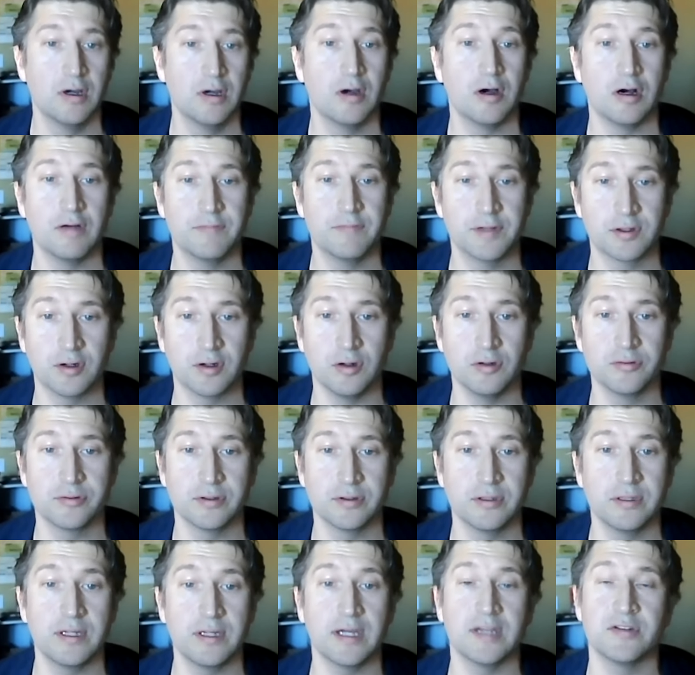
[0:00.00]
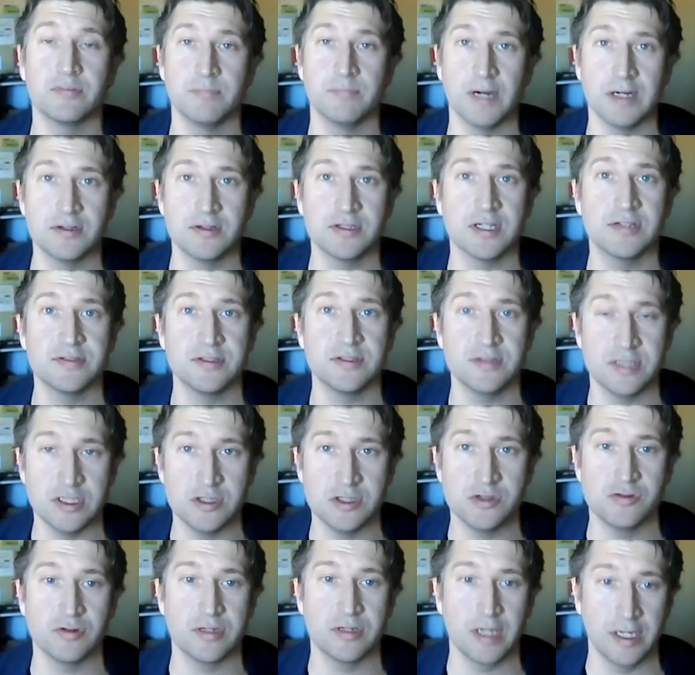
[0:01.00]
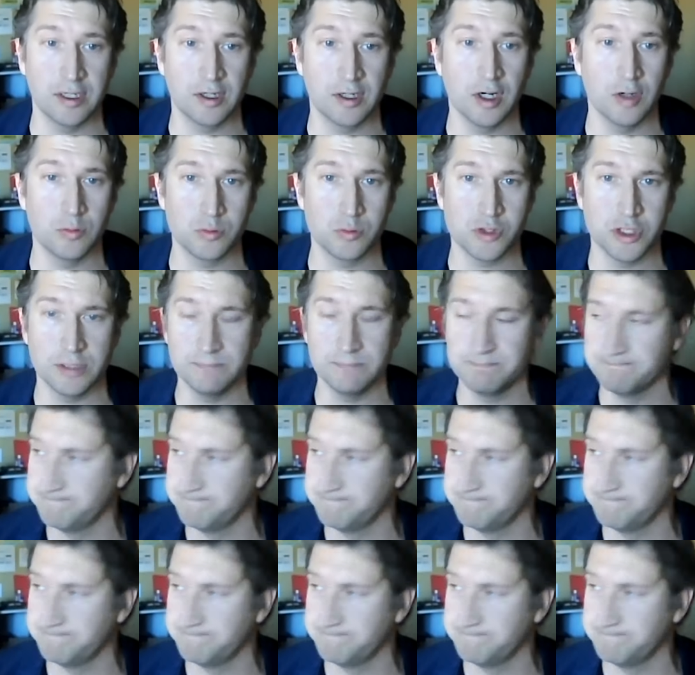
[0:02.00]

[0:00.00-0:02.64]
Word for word: of the continent as much as its history and culture.